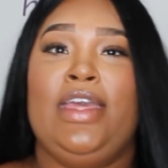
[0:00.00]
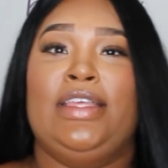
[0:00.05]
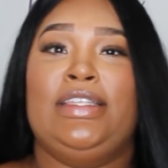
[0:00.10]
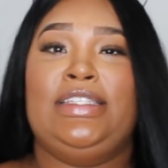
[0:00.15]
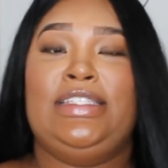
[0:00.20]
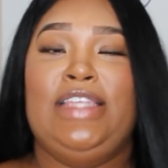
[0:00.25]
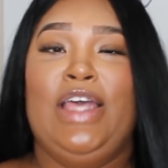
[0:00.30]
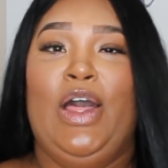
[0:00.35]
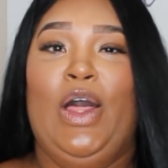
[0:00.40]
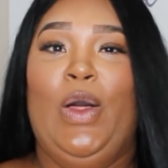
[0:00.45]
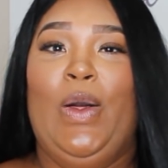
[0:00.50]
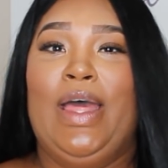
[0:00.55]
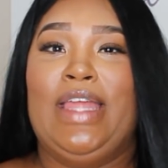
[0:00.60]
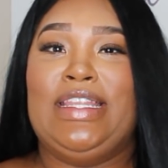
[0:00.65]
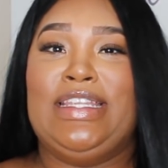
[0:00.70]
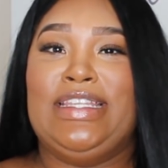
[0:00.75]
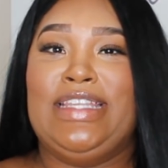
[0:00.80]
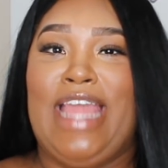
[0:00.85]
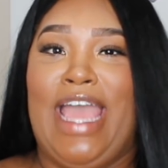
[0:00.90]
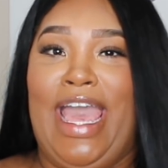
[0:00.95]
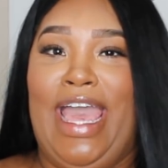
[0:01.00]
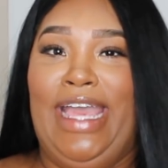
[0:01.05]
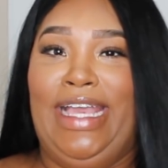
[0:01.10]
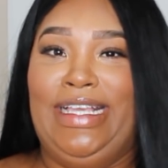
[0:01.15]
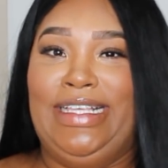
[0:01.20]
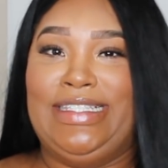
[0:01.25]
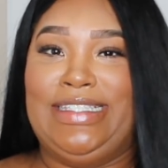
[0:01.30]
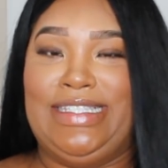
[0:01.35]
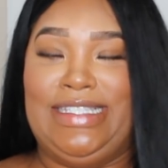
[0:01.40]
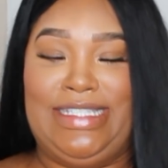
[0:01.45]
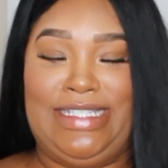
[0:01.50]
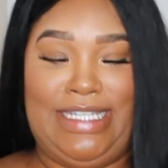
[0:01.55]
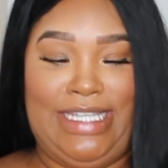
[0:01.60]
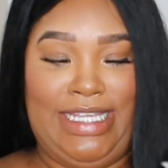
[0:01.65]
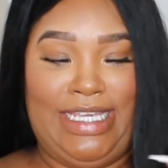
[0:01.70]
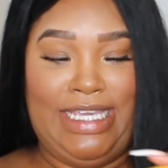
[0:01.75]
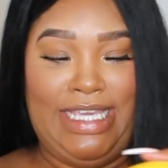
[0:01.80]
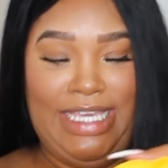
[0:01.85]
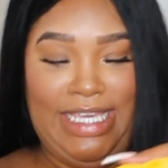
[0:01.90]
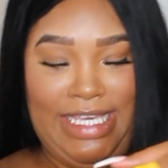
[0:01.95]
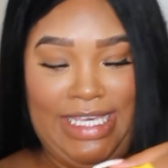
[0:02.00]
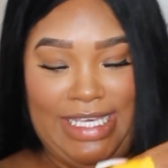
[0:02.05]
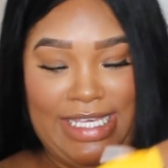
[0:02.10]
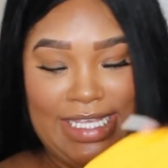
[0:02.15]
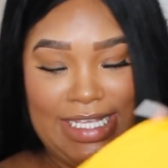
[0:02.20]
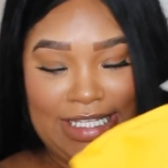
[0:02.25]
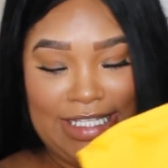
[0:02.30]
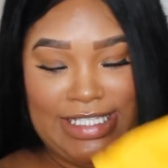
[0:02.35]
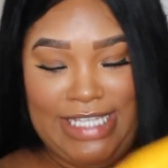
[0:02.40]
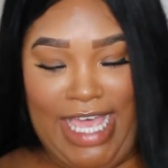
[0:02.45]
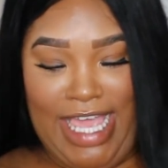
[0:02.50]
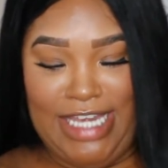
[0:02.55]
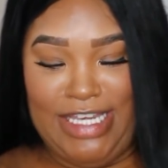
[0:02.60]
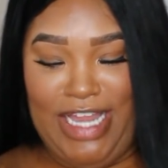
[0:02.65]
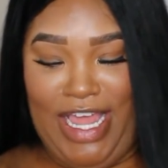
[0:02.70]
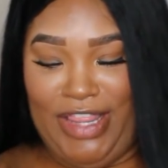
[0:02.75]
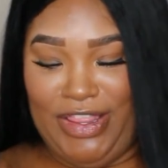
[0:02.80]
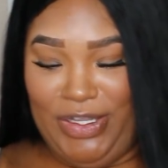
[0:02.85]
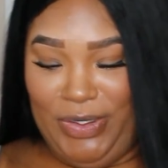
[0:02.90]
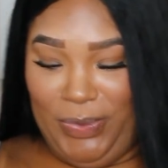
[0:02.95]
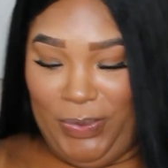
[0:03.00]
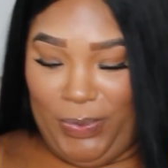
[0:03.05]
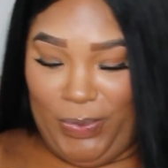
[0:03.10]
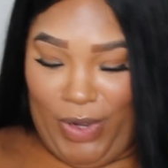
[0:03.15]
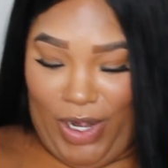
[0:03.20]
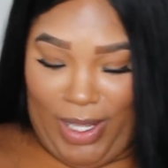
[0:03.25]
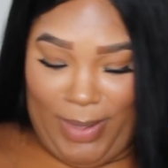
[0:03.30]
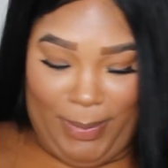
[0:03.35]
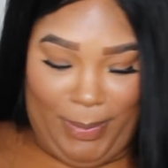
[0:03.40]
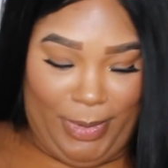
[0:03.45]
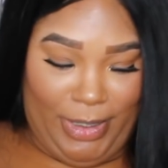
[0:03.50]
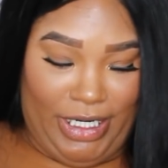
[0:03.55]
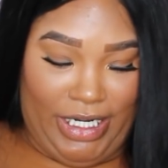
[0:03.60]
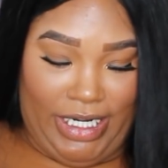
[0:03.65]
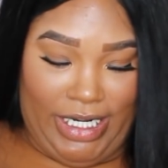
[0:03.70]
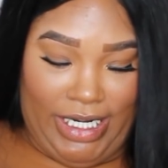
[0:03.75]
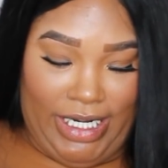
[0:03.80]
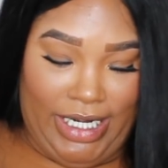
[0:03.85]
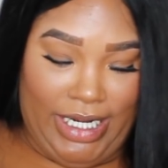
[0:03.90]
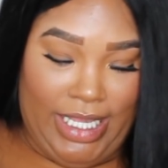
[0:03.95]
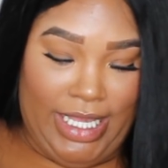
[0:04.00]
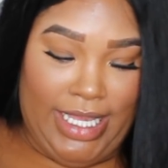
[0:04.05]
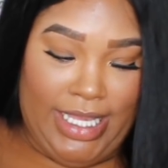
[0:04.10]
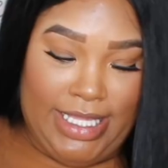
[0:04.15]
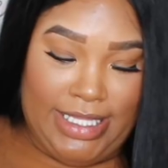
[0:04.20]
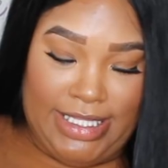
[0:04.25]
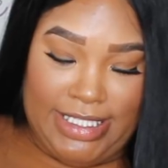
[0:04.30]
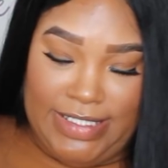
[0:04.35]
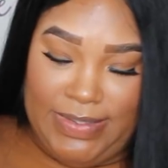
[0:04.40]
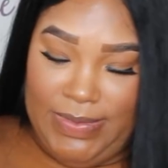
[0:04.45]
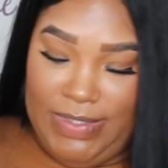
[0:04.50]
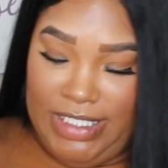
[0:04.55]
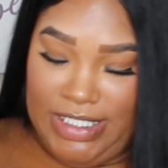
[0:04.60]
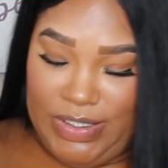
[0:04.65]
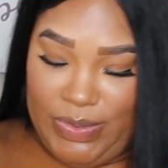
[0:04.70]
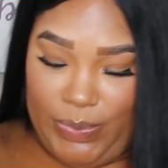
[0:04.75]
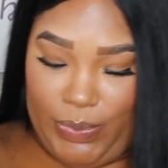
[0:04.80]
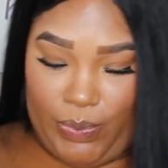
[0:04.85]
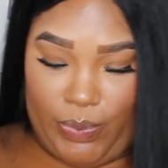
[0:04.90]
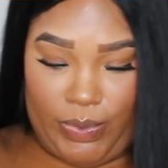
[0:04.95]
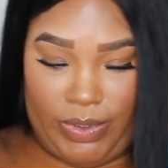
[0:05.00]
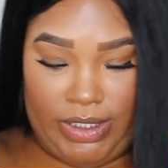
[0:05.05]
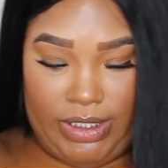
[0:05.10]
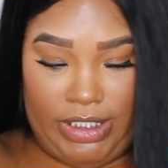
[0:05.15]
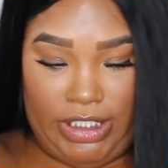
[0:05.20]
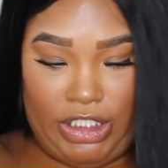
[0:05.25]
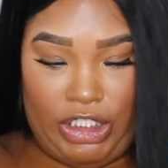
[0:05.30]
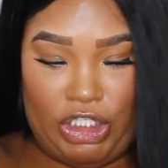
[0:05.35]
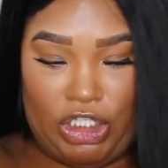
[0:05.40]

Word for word: So next is another romper. This one is really